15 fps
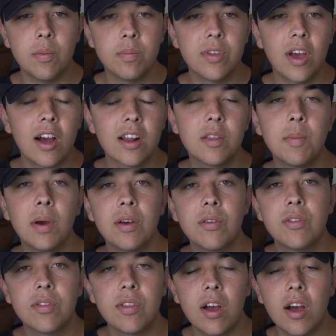talked about
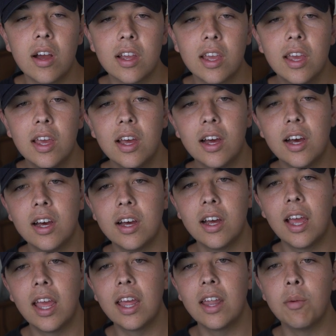stock
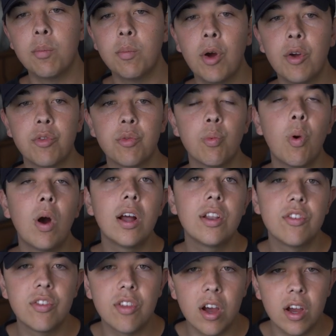and most
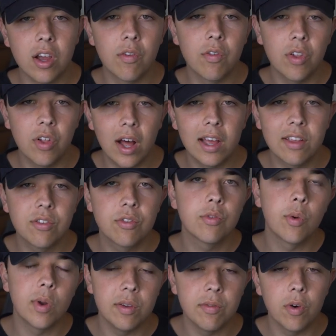watched stock over the last
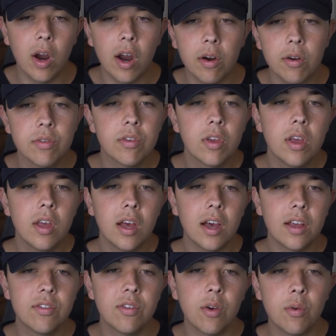24 hours.
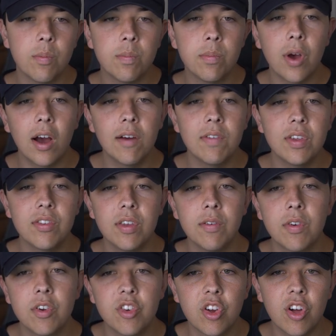So obviously
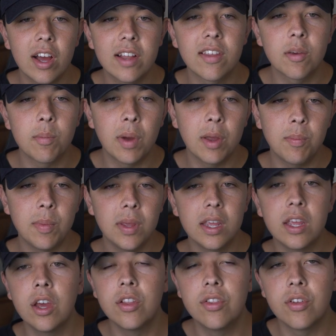Virgin Galactic might be
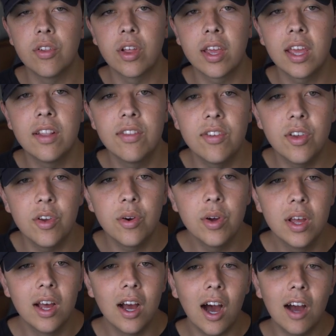good to look into.
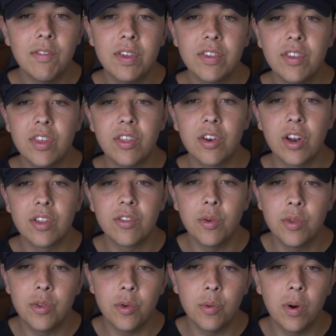Obviously they're not
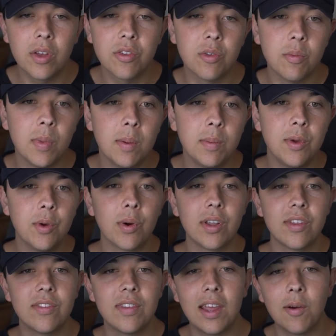doing too well, so maybe you
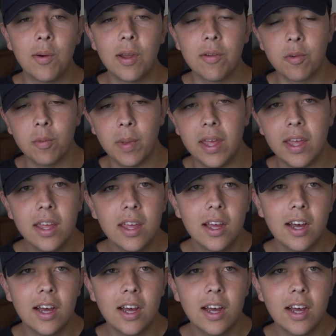want to stay away from it.